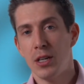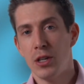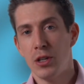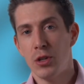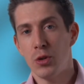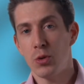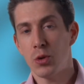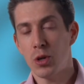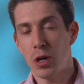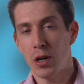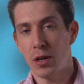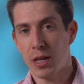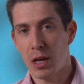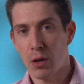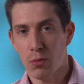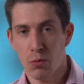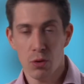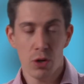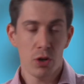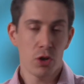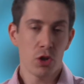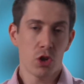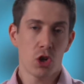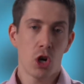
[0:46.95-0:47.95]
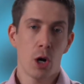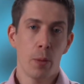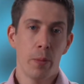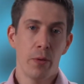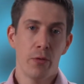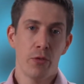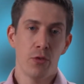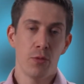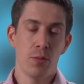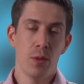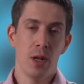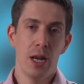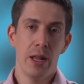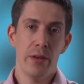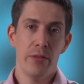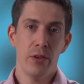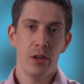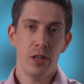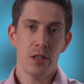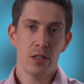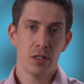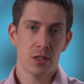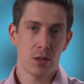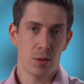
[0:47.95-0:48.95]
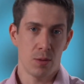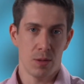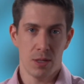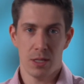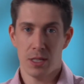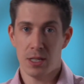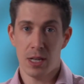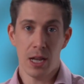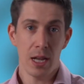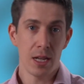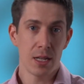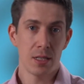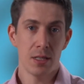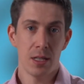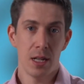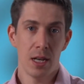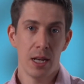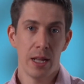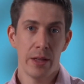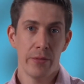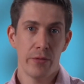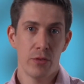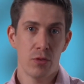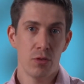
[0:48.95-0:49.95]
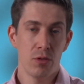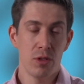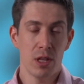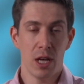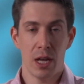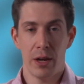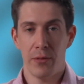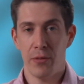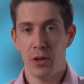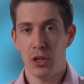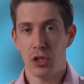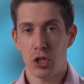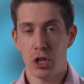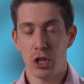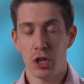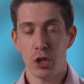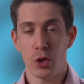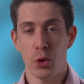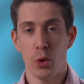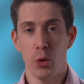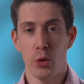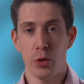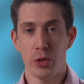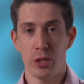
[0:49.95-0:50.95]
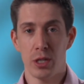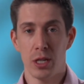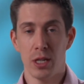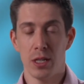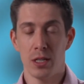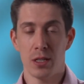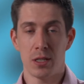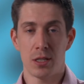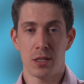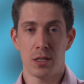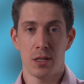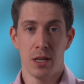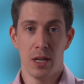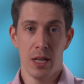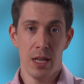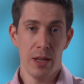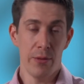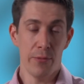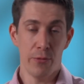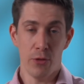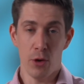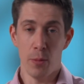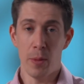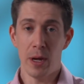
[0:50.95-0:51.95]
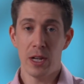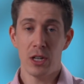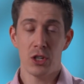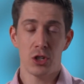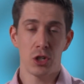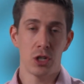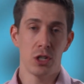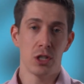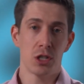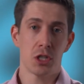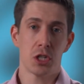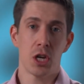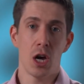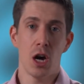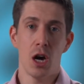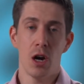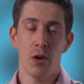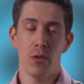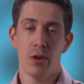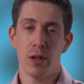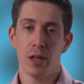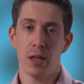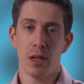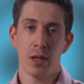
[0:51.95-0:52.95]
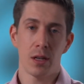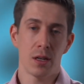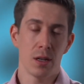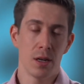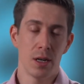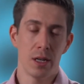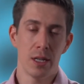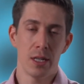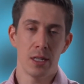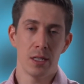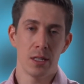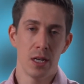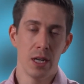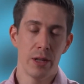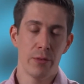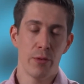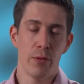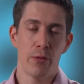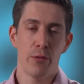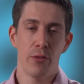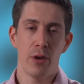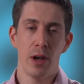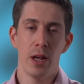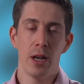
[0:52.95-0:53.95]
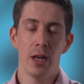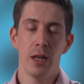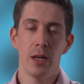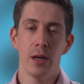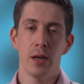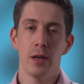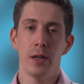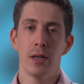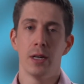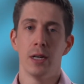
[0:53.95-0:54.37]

you can't get rid of the copper from the liver, so it stays in the liver, and that eventually causes inflammation, scarring, and can lead to liver failure.